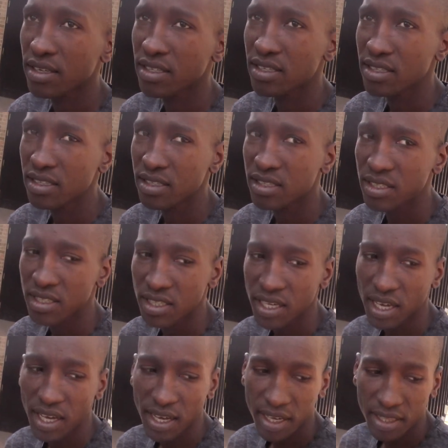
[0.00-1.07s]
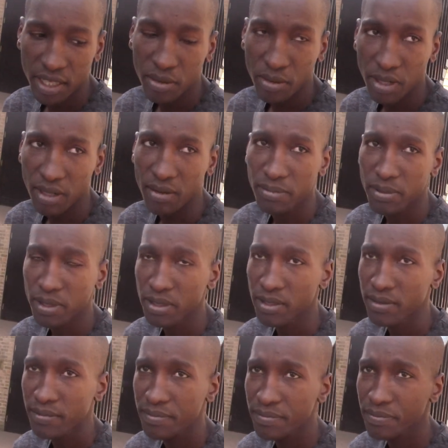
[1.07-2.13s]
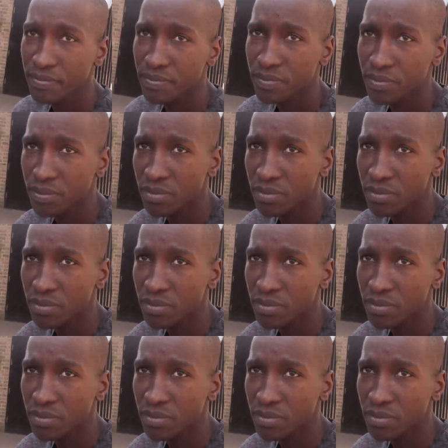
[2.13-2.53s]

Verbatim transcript: electrolytes. Yeah, nice. I think it will help.